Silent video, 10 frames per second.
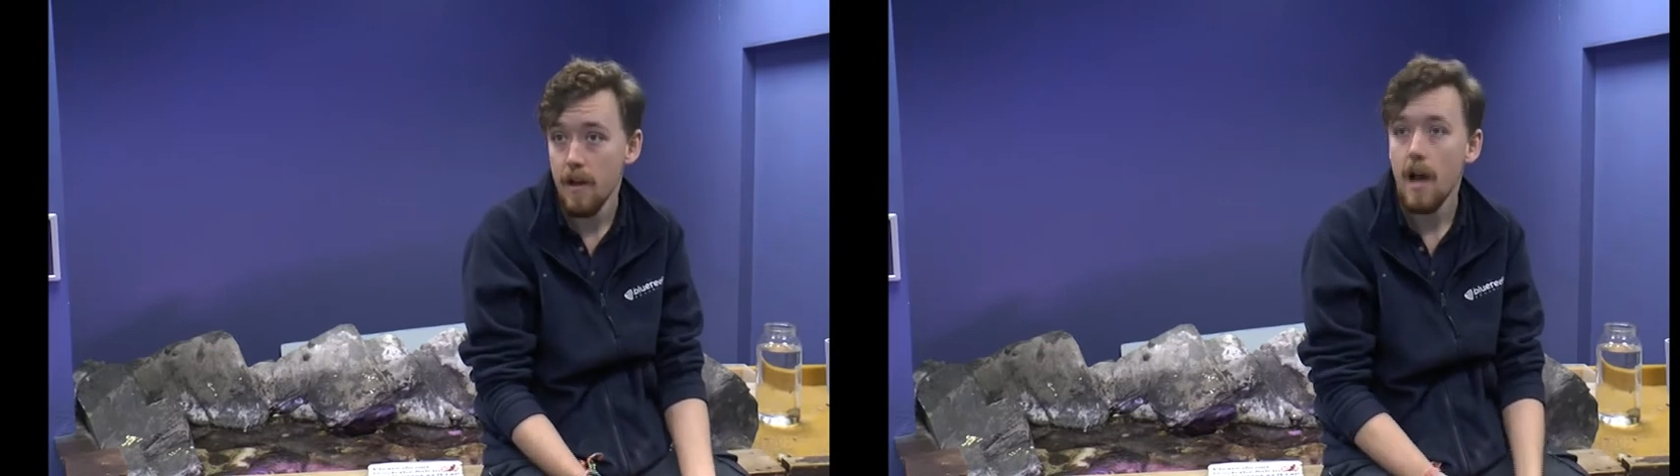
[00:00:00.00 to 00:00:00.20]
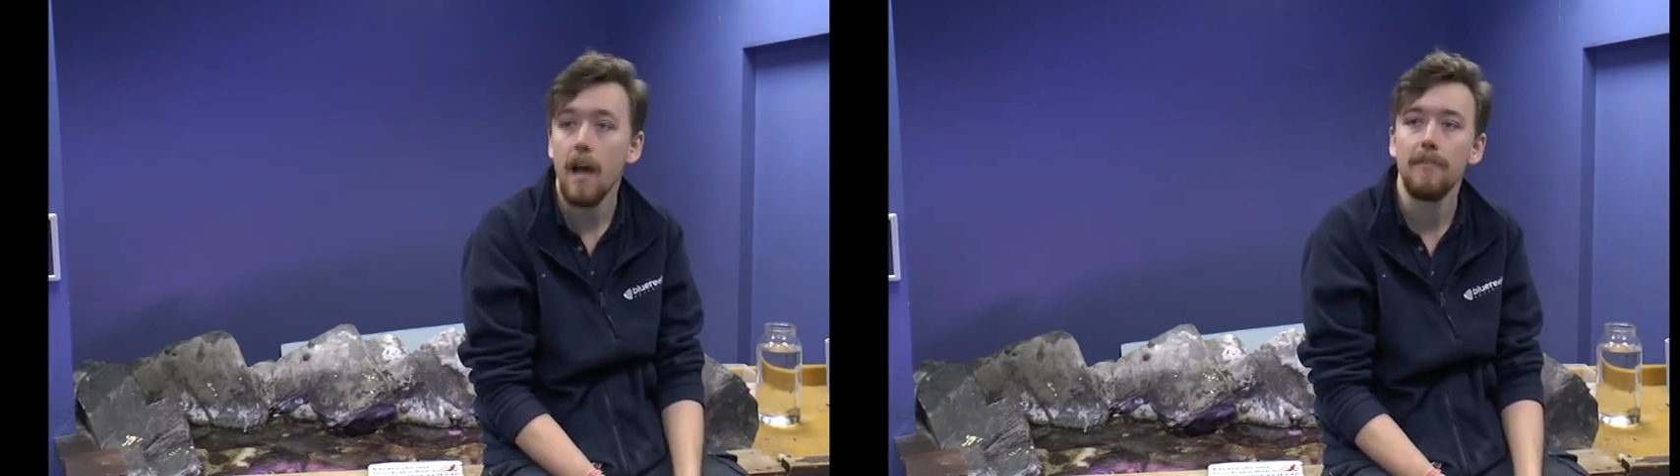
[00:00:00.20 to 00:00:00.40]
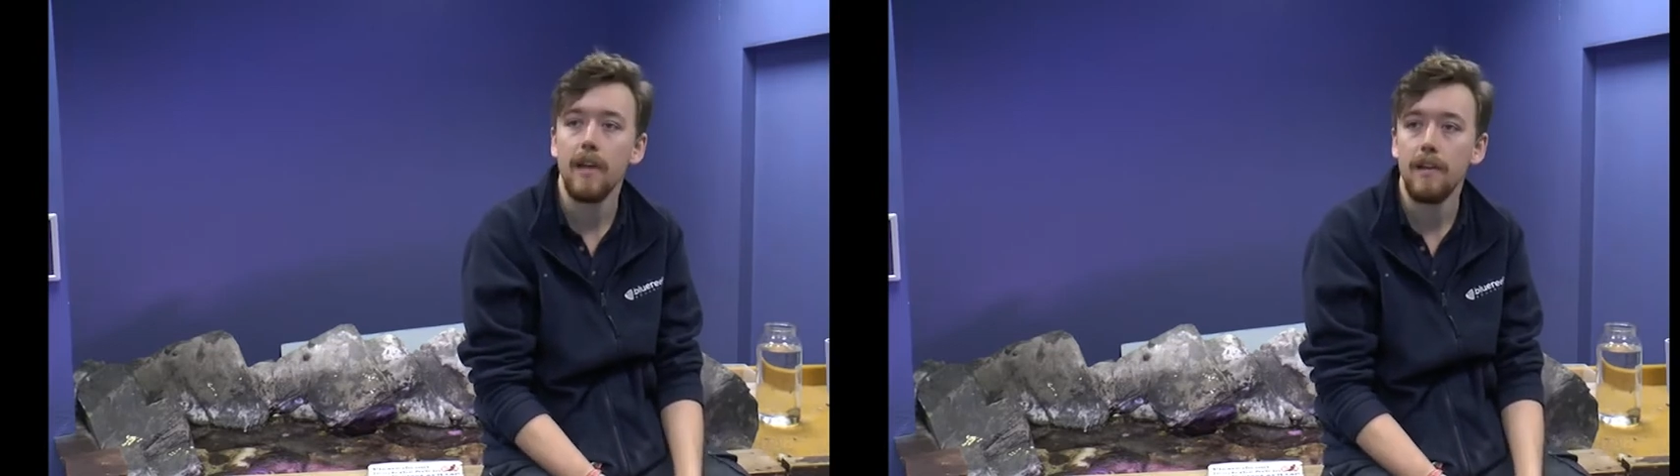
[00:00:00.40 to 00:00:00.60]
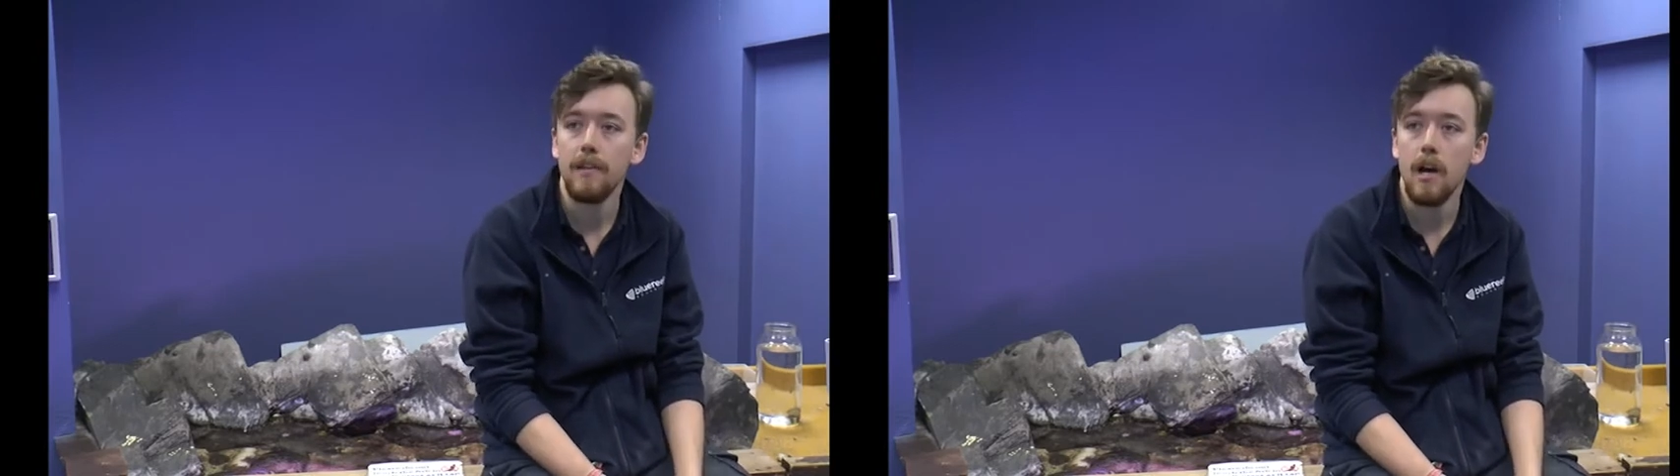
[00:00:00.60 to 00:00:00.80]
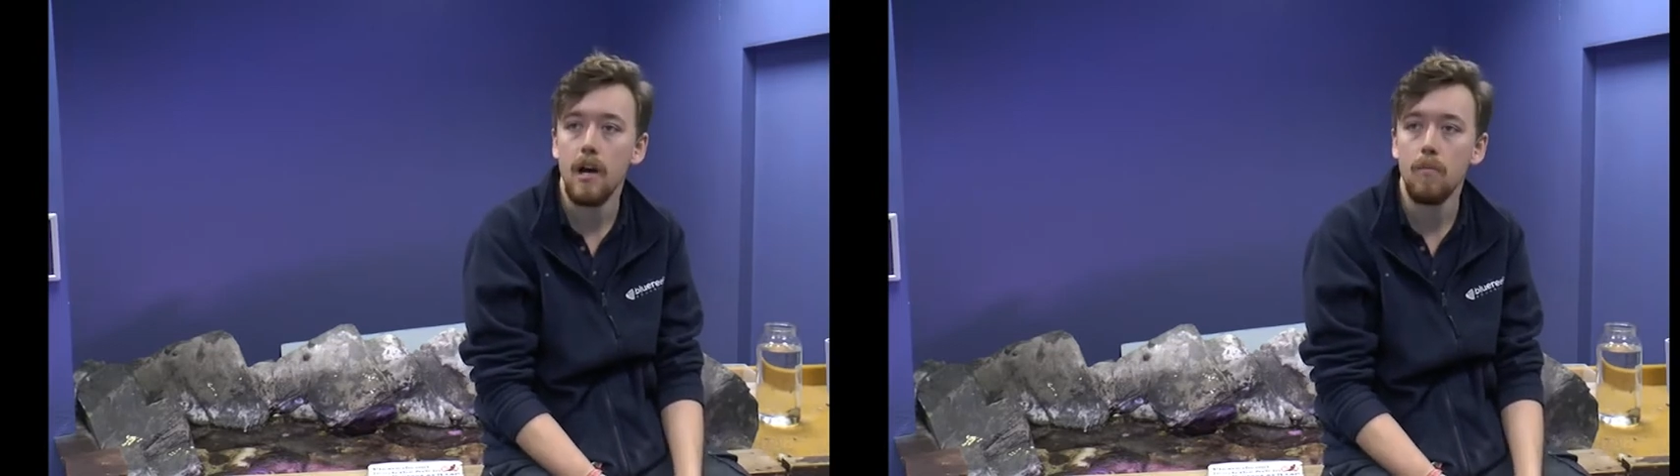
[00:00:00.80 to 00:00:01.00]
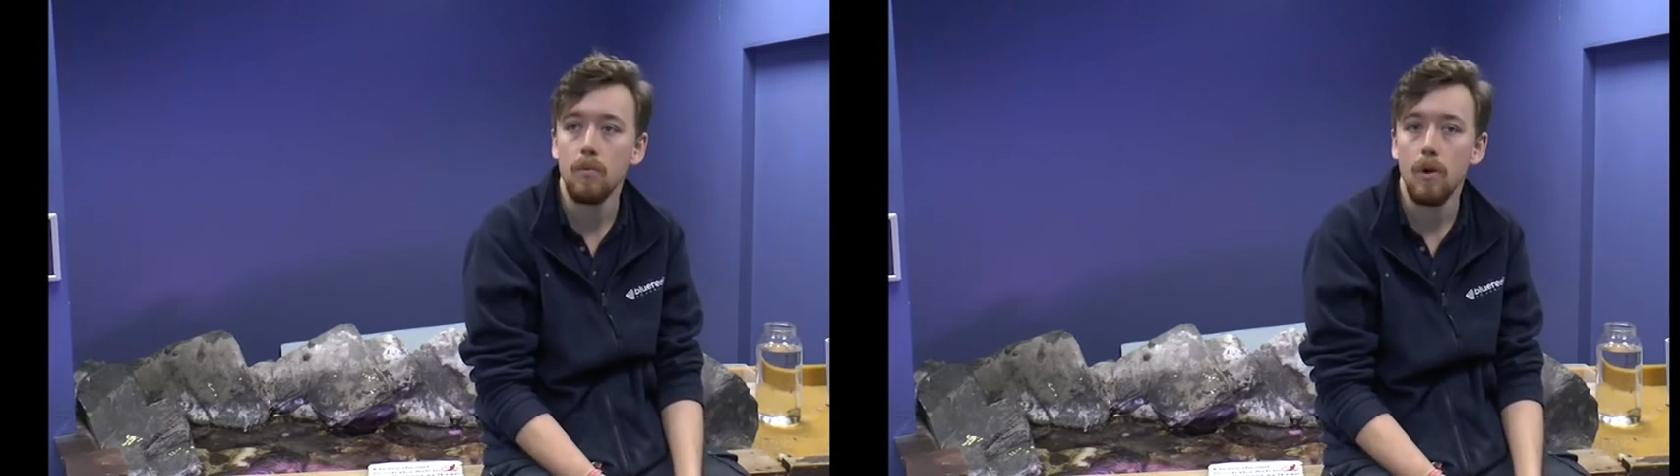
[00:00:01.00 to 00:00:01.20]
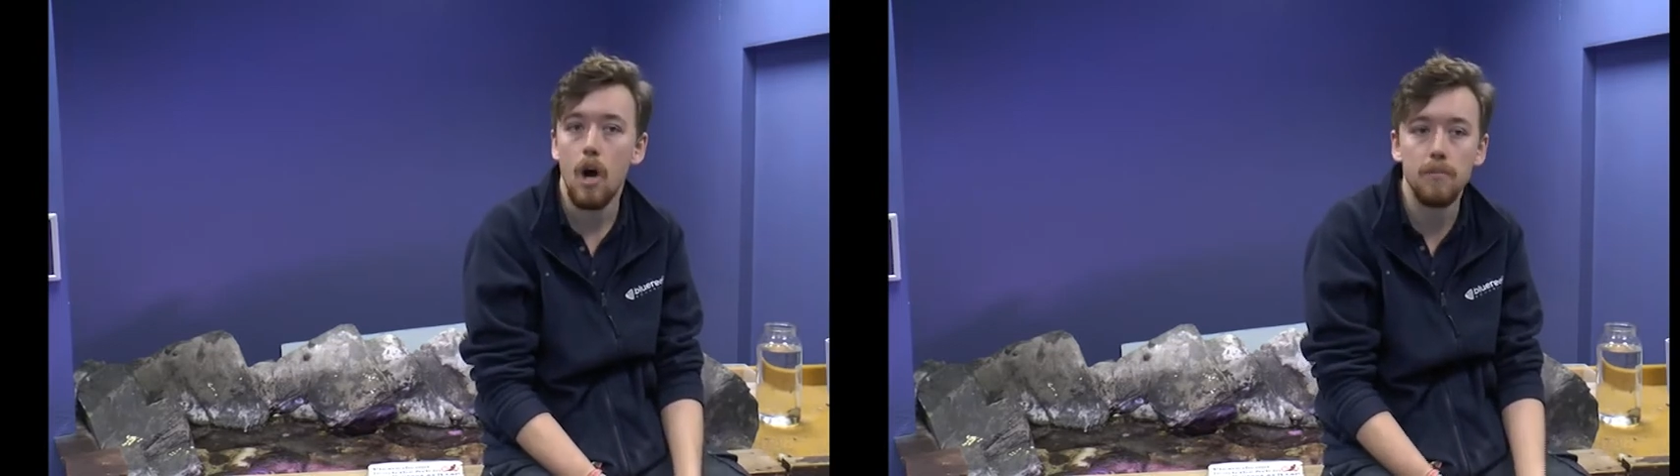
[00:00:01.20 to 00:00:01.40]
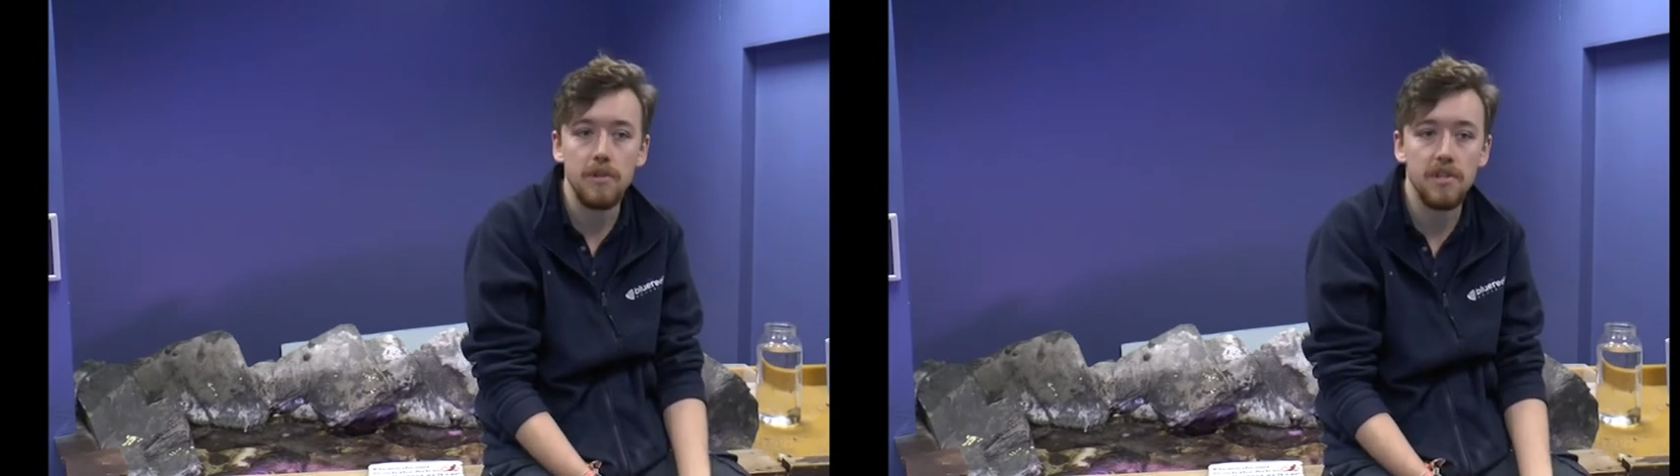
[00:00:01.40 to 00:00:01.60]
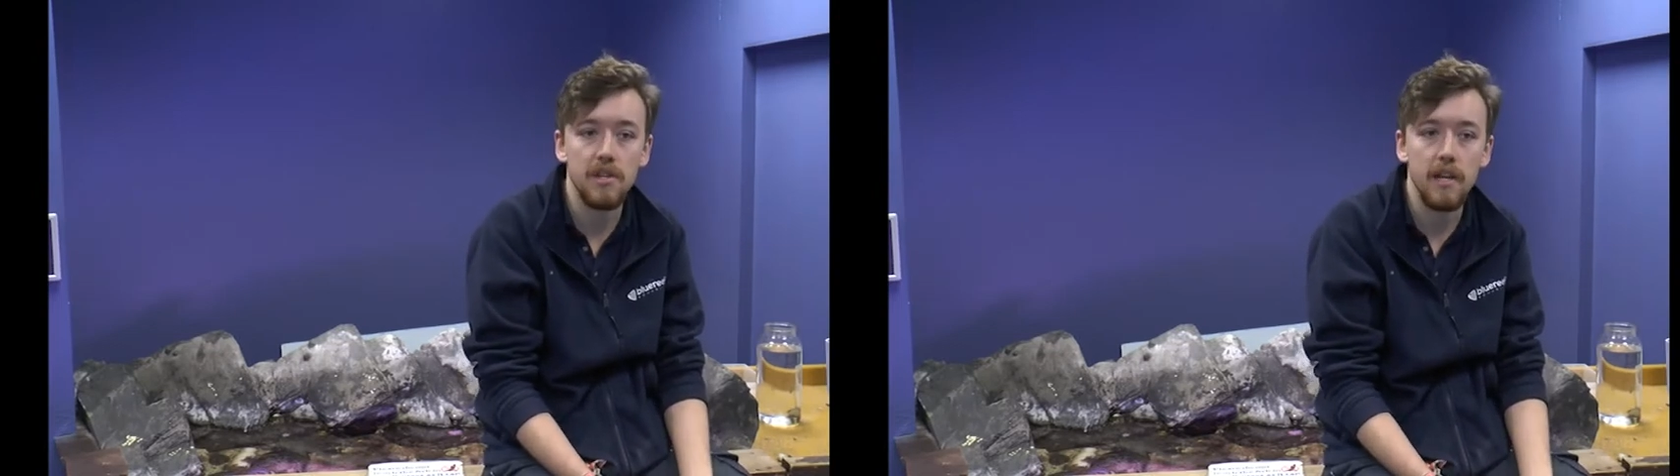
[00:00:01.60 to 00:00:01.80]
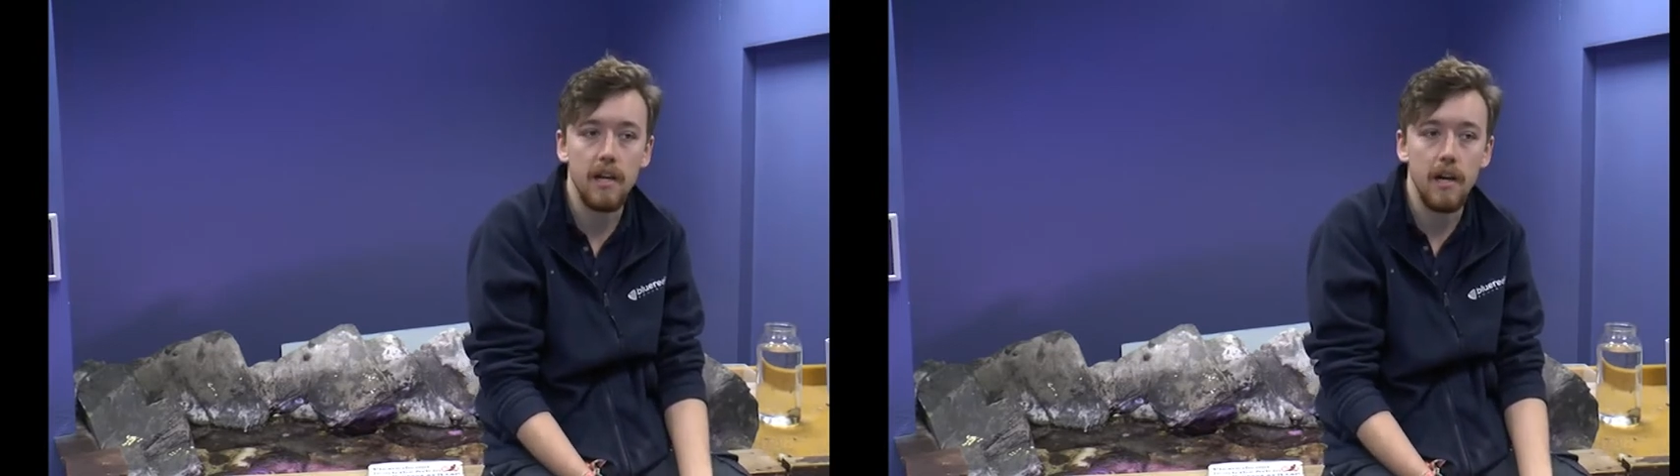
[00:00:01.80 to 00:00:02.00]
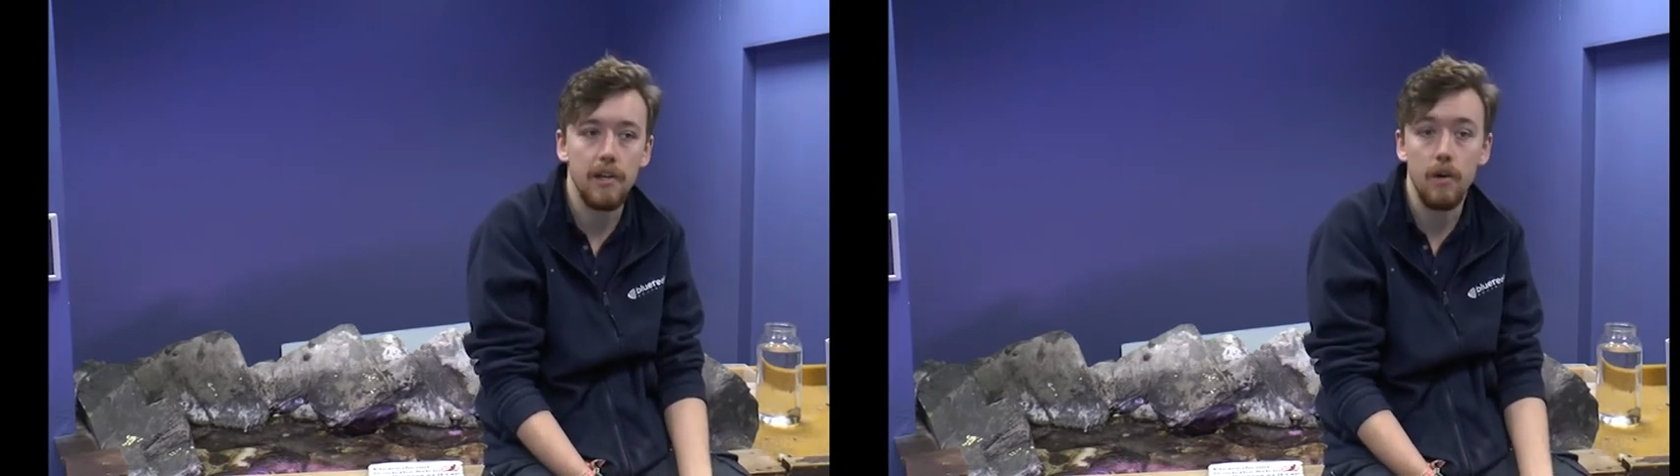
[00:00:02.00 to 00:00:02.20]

and then um, we'll hope to see it,